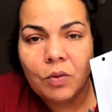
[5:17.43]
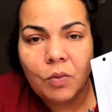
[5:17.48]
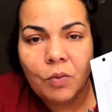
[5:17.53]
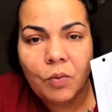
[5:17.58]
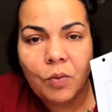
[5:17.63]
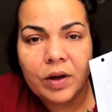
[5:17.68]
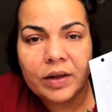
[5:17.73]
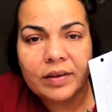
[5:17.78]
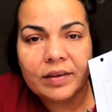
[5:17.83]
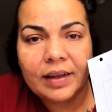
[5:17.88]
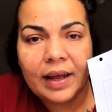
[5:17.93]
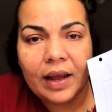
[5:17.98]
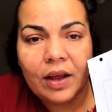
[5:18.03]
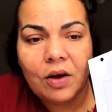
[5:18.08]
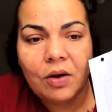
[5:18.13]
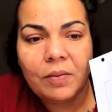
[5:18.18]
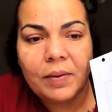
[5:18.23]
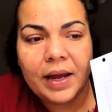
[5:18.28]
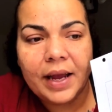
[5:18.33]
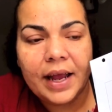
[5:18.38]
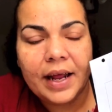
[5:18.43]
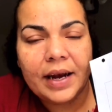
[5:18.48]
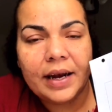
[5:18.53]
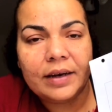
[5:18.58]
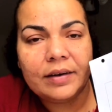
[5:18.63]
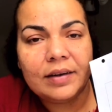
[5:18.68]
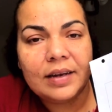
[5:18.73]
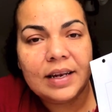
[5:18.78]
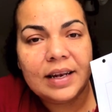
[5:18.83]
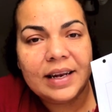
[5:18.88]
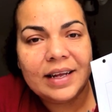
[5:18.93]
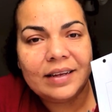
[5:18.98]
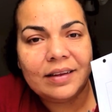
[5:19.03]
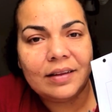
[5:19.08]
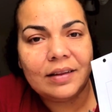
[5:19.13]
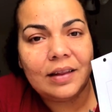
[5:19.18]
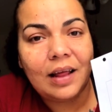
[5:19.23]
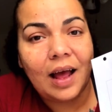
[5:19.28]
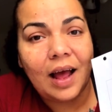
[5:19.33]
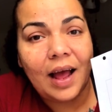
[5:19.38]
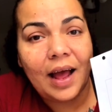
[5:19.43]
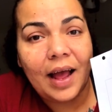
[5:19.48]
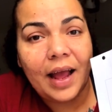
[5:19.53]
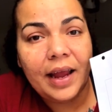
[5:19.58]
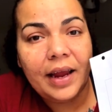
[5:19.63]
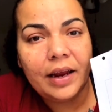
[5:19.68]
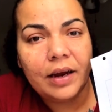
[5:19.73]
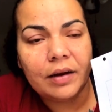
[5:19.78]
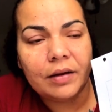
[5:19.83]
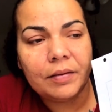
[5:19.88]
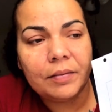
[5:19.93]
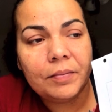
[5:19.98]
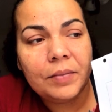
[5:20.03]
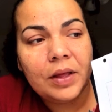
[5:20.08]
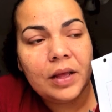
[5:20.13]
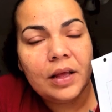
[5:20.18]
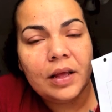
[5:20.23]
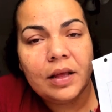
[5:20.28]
Once I go ahead and list the item,